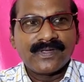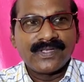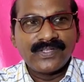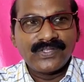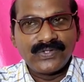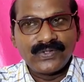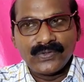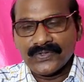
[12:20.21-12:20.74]

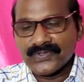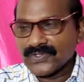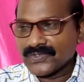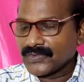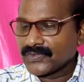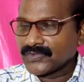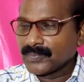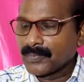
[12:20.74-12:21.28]
Used
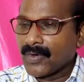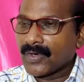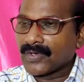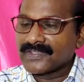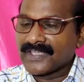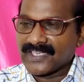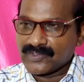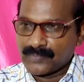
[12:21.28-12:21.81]
to
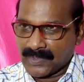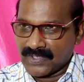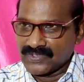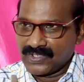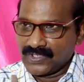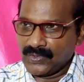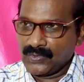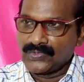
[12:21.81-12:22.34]
smoke. The
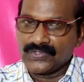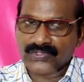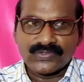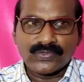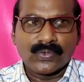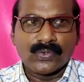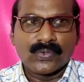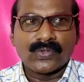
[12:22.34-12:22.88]
expression used
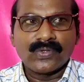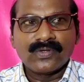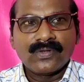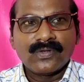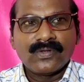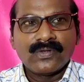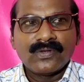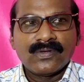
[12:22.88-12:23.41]
to,